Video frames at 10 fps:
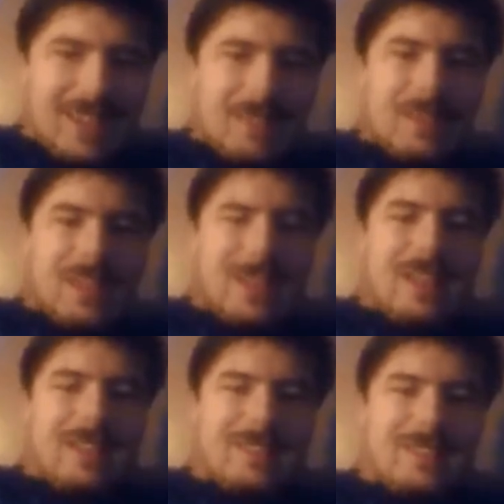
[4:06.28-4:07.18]
But
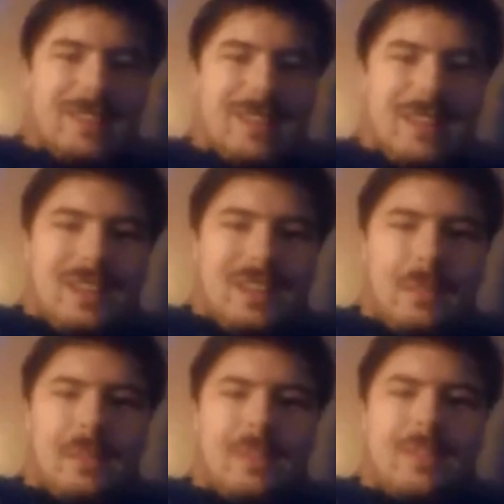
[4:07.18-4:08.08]
yes, that
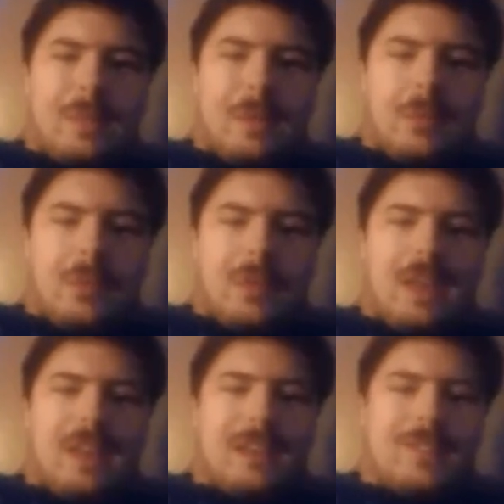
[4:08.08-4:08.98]
means that people,
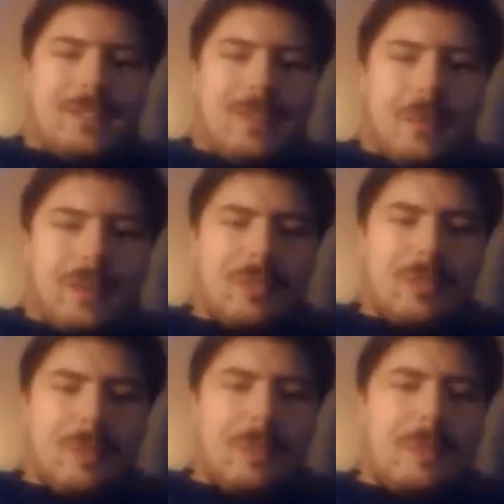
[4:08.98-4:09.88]
yes, do
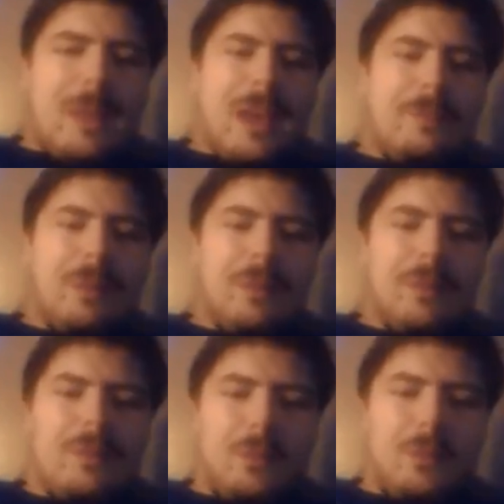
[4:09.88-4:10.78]
expect Mac
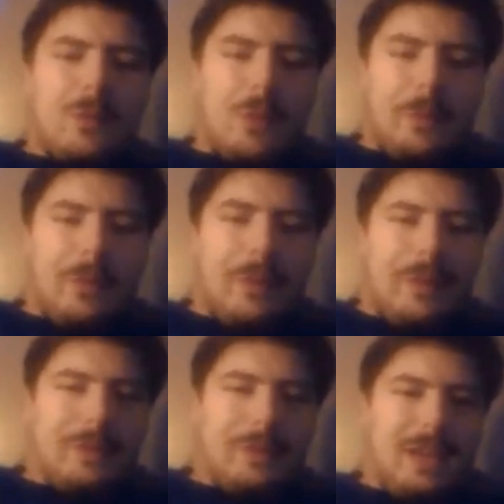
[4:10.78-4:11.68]
builds of World of
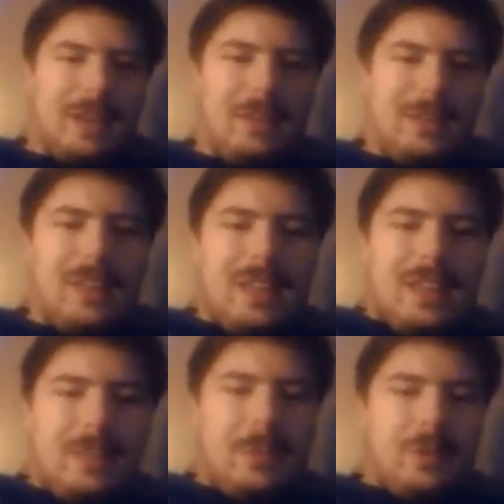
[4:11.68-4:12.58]
Kirbycraft now.
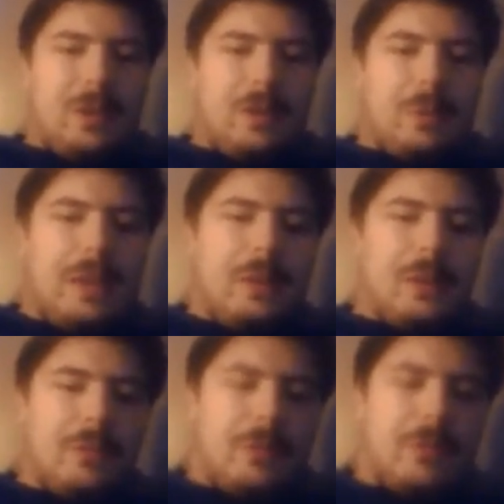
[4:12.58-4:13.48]
If you're not a
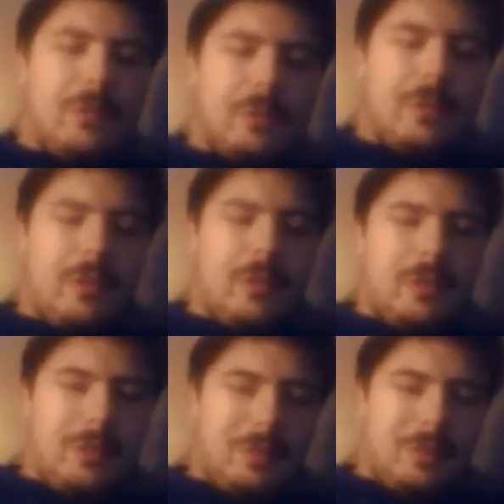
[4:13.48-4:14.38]
Windows user,
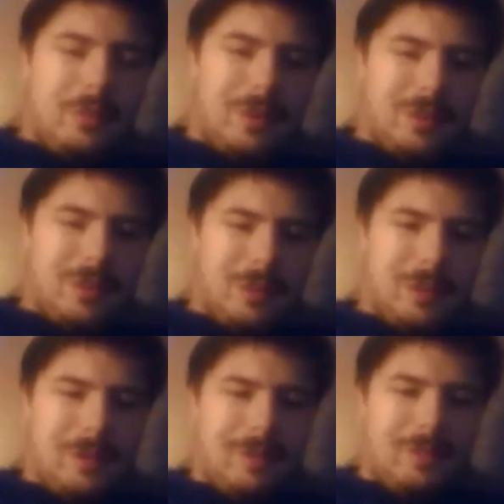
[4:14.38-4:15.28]
you won't have to worry
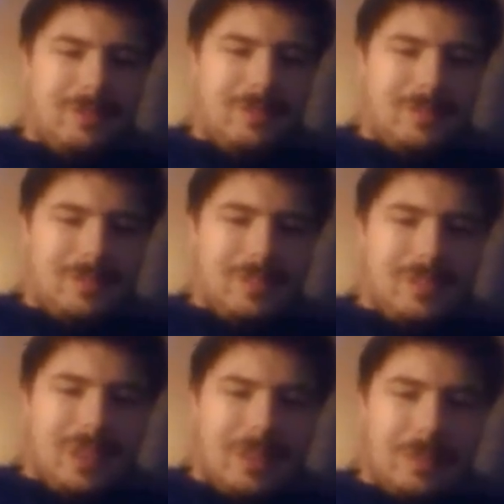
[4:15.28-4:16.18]
about
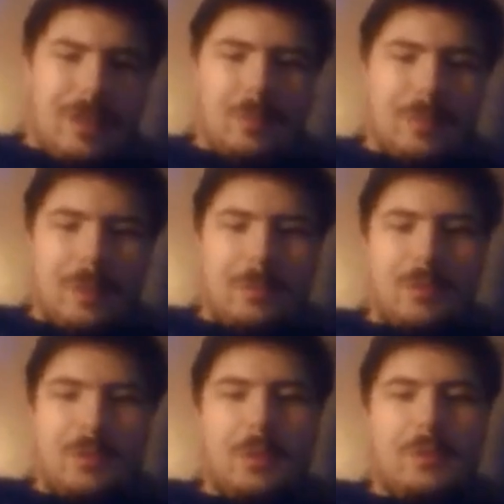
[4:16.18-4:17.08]
not being able to play World
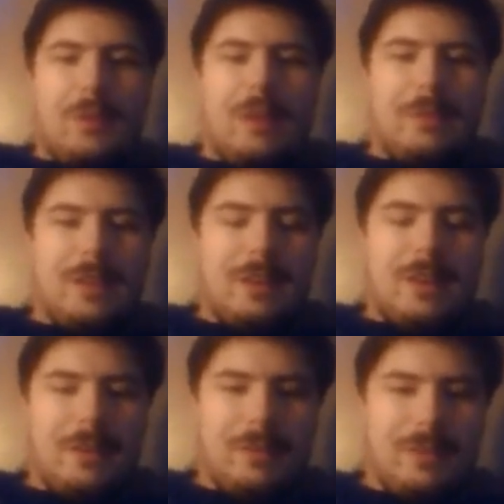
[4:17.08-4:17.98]
of Kirbycraft, and now you
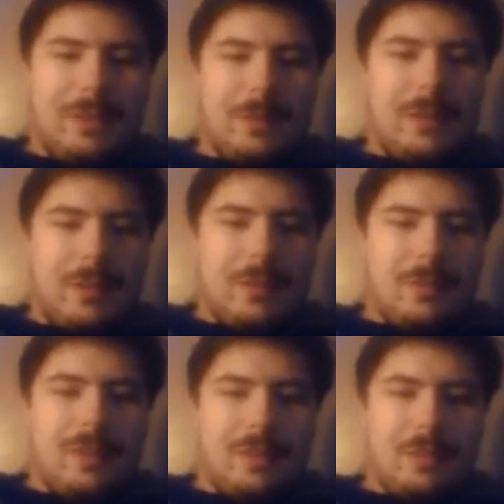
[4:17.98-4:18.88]
have less of an excuse
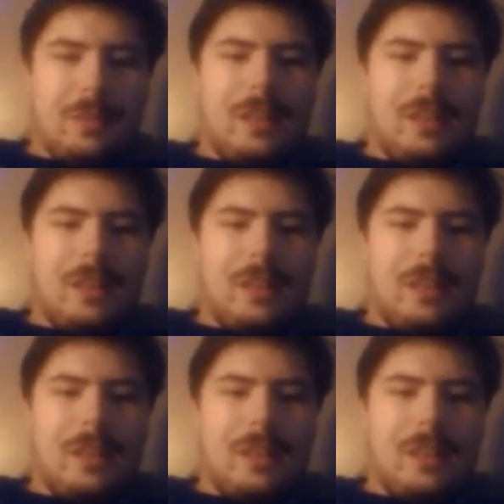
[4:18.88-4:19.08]
not to play